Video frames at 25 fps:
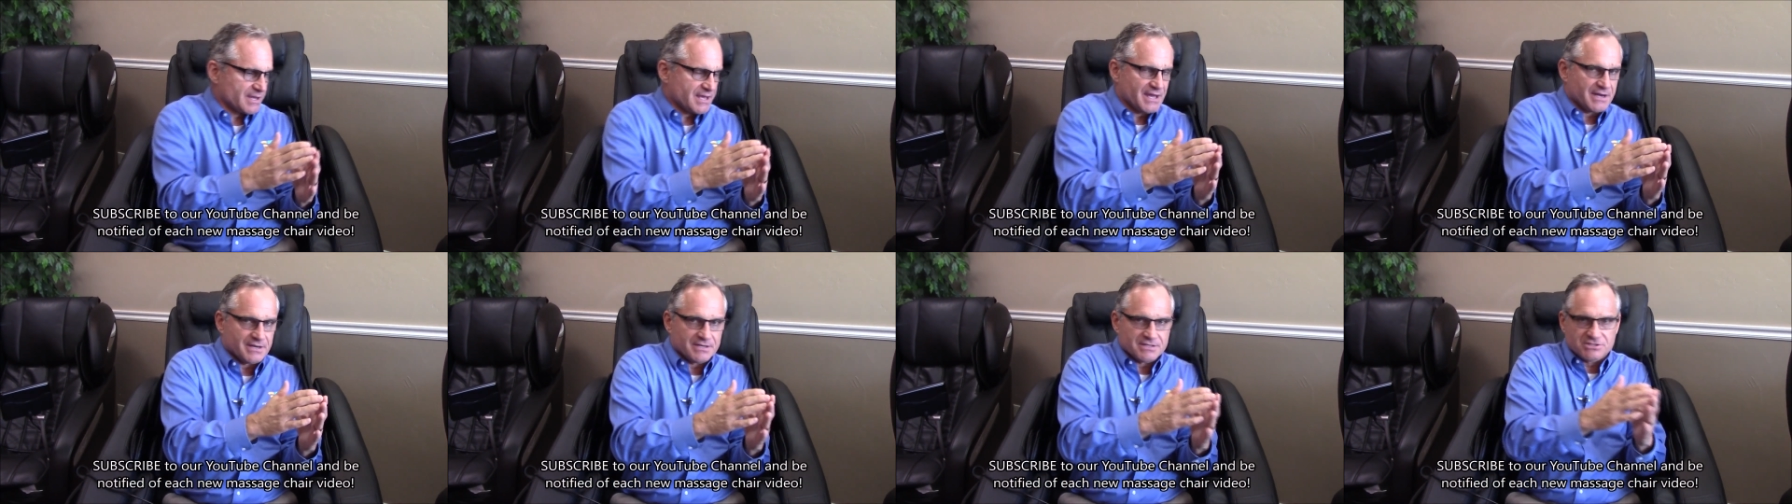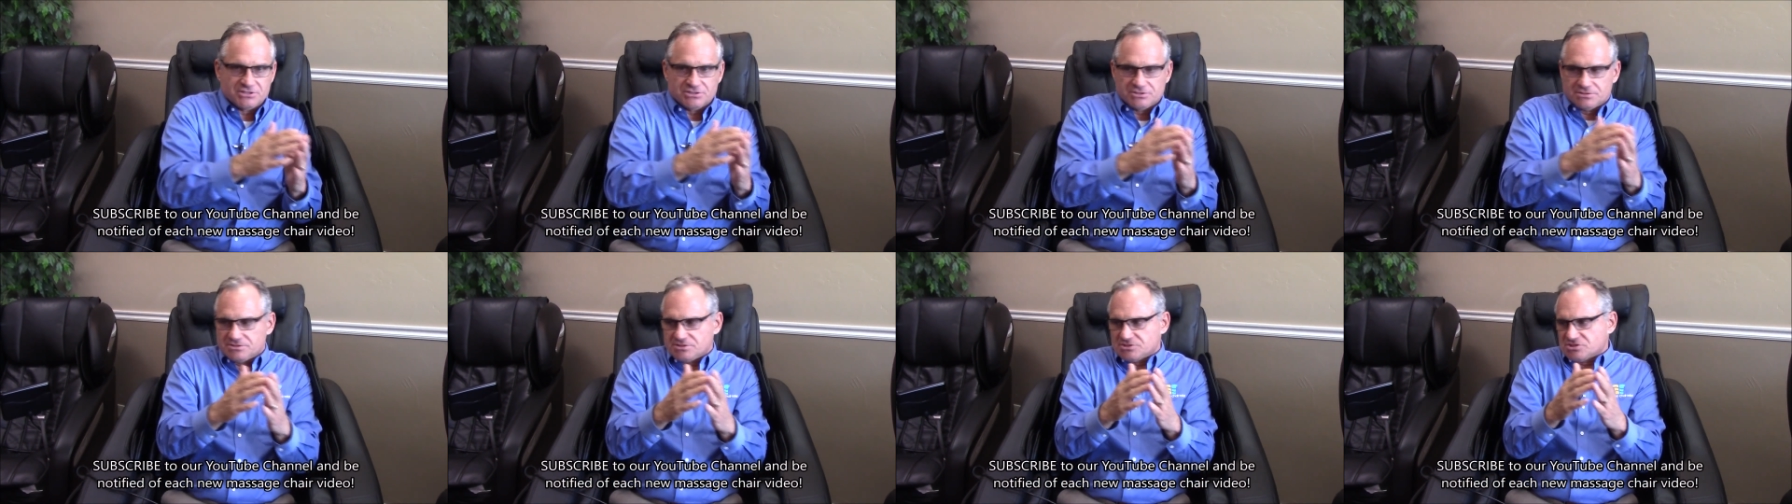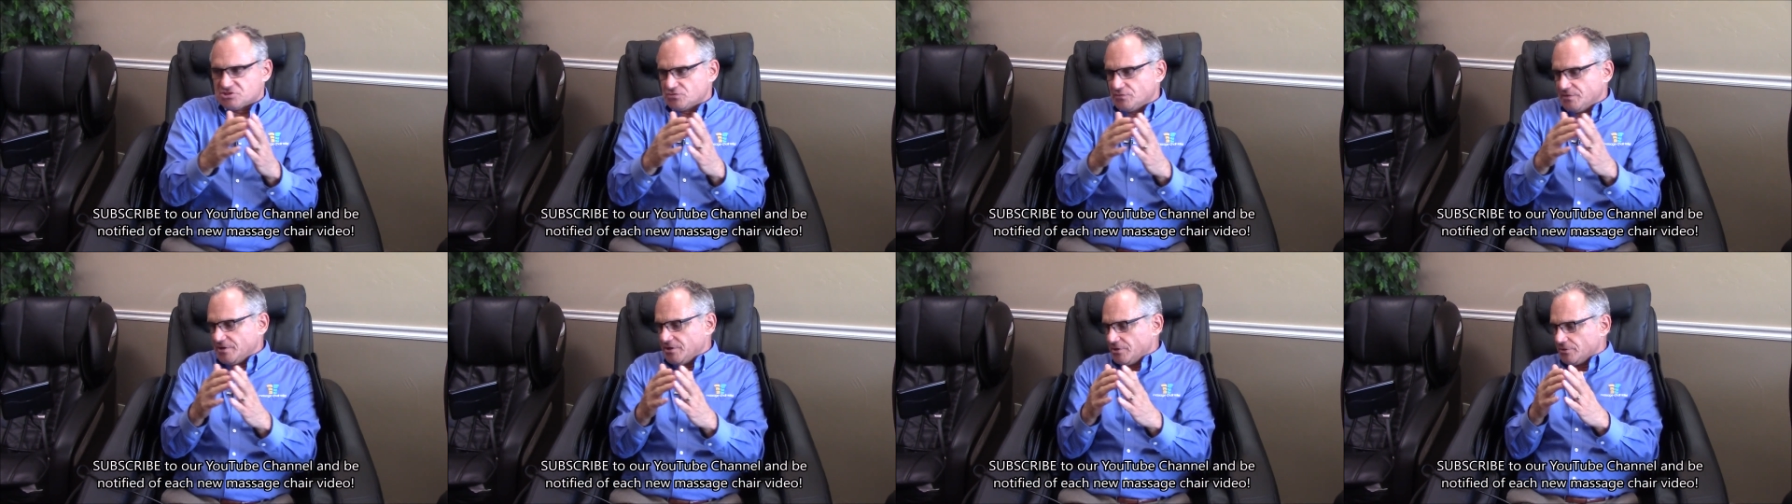to kind of
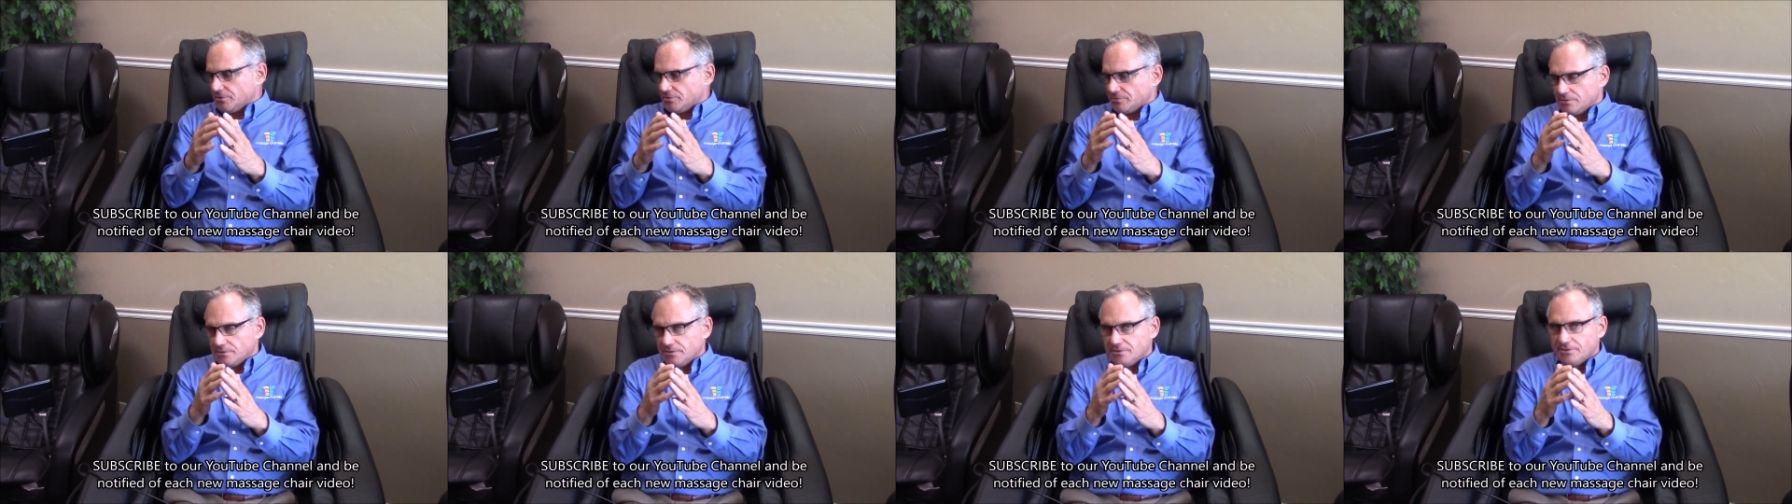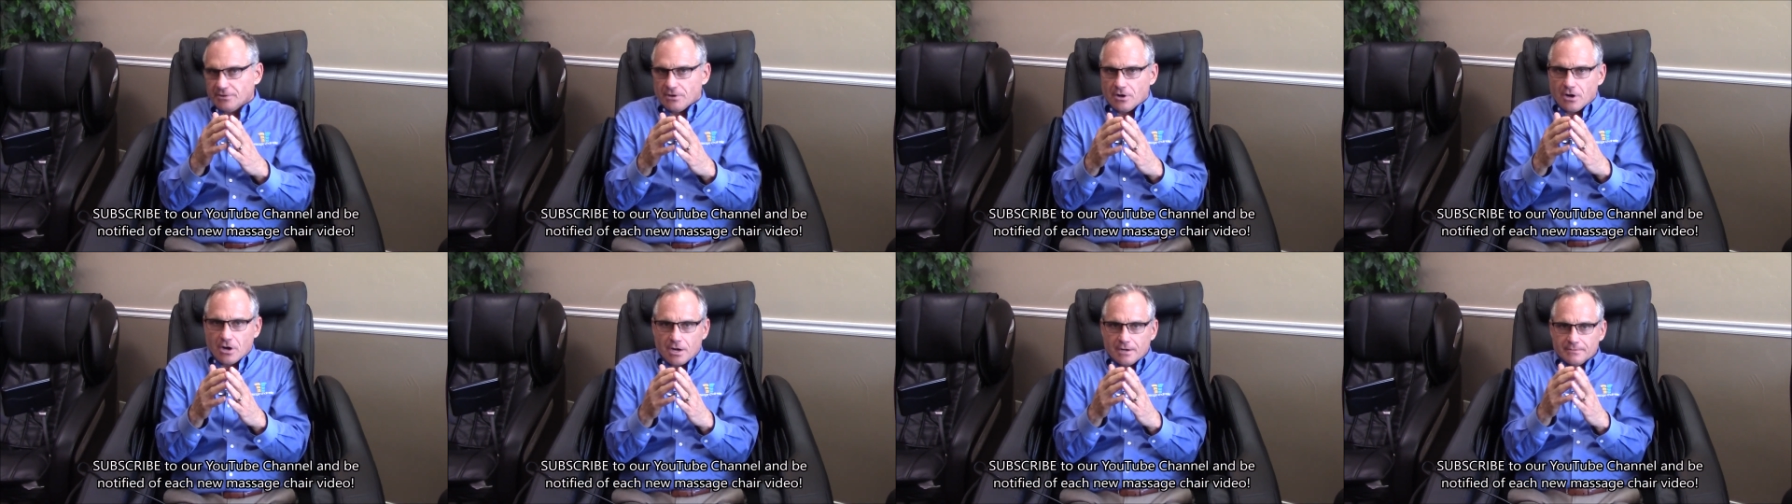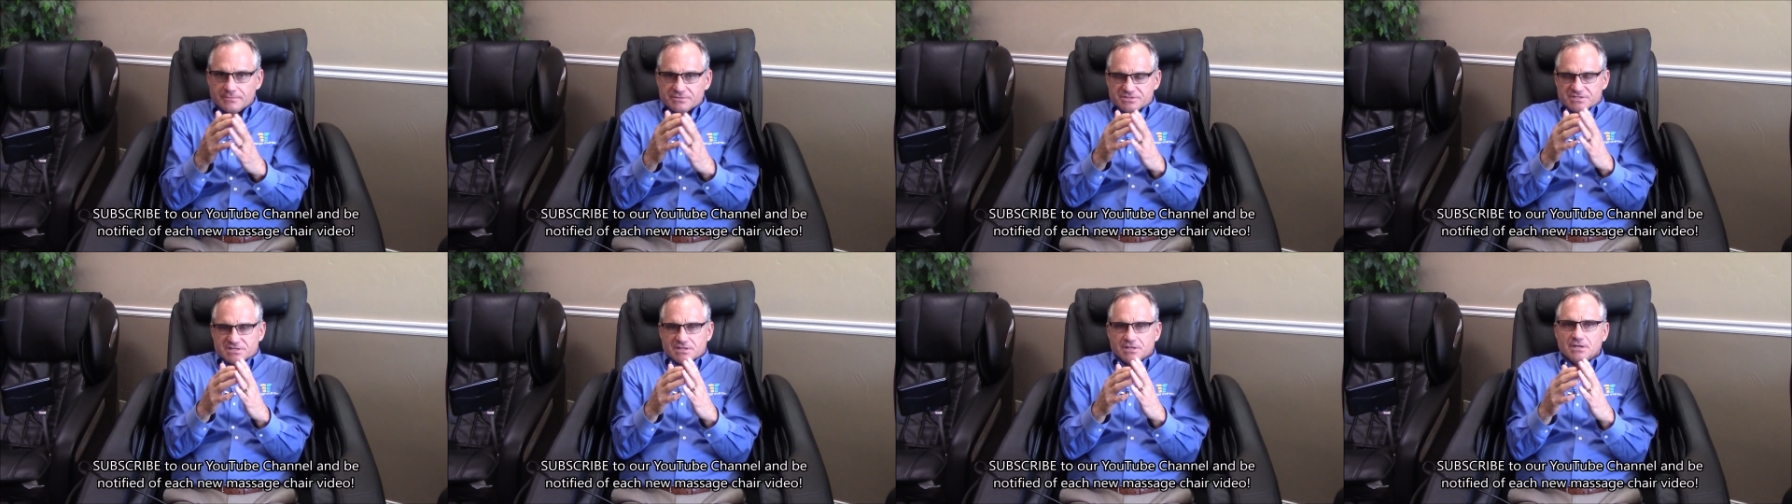swing your, your
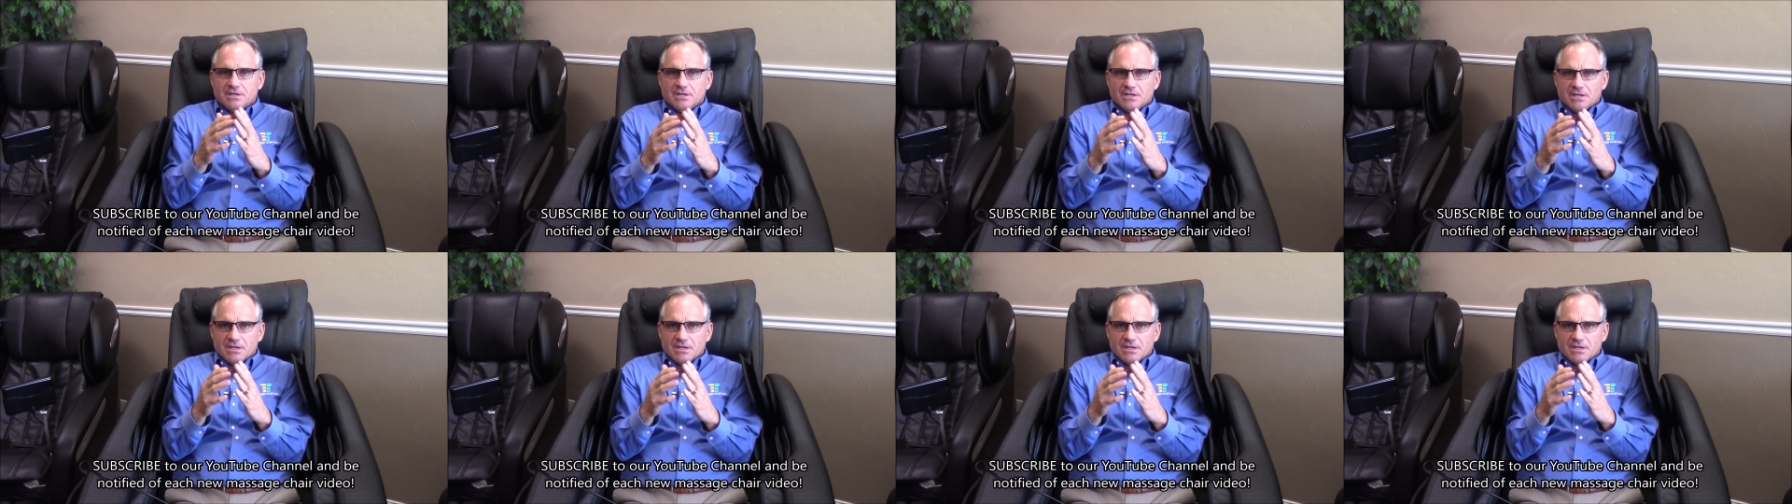arms,